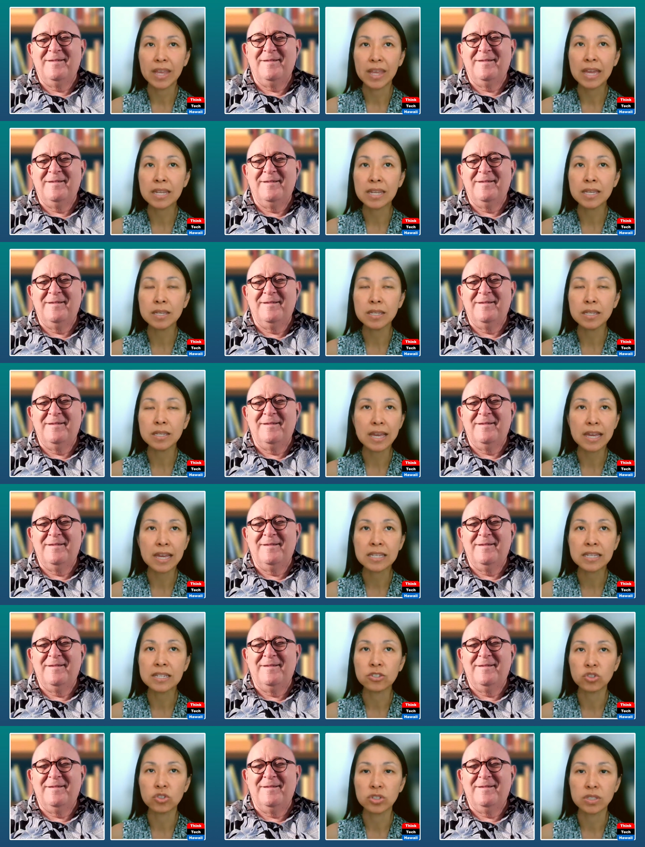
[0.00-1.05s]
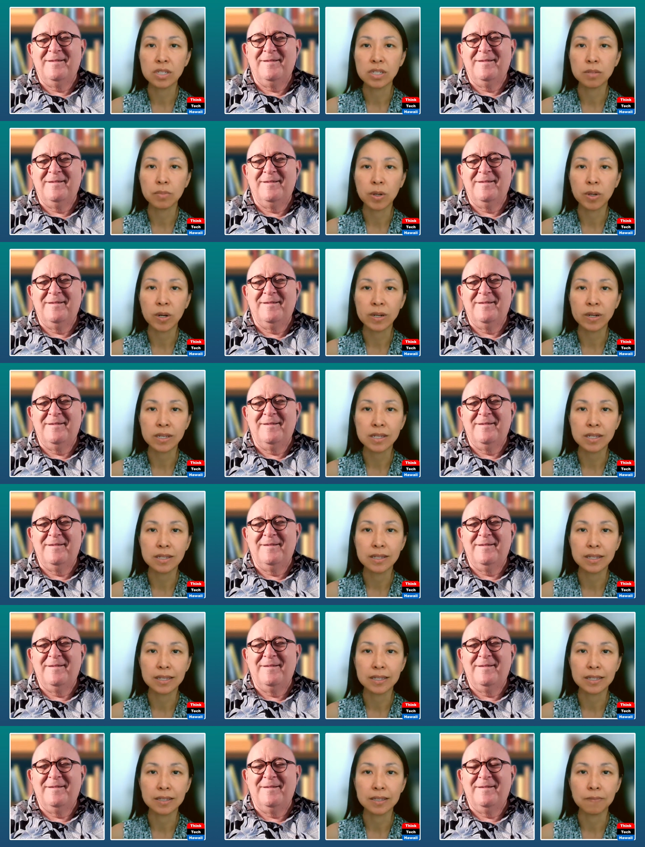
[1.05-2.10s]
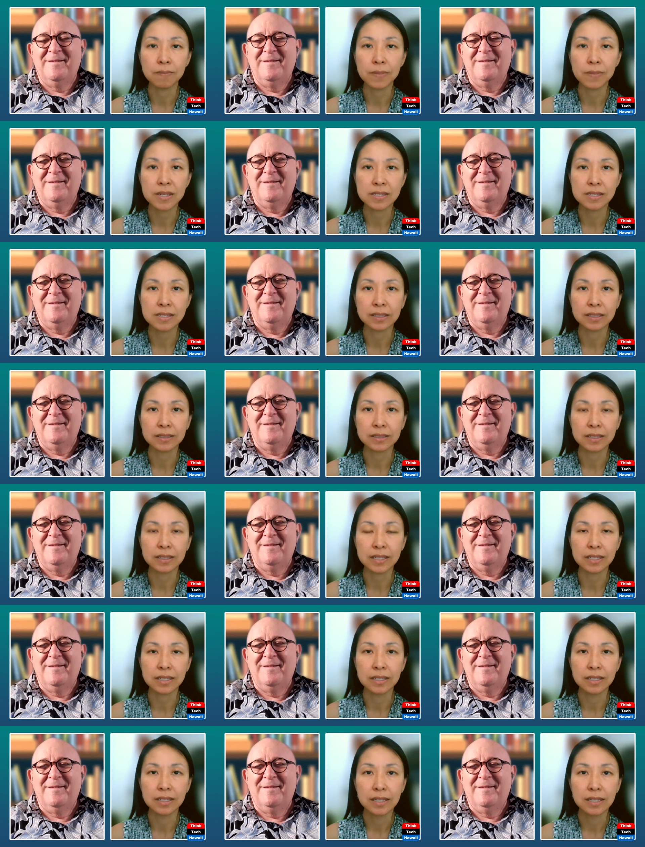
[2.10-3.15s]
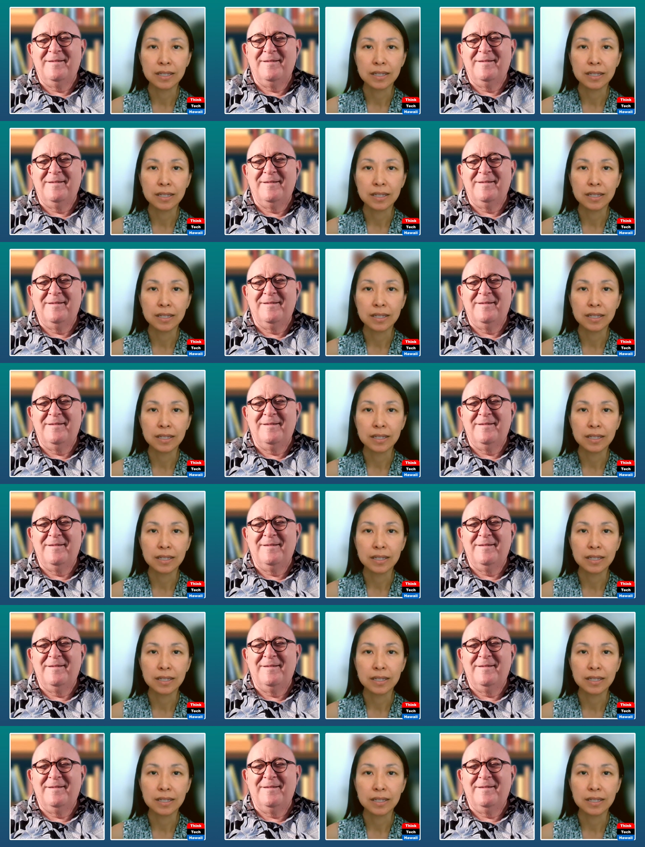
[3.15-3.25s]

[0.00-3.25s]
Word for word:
Speaker 1: any interested party can basically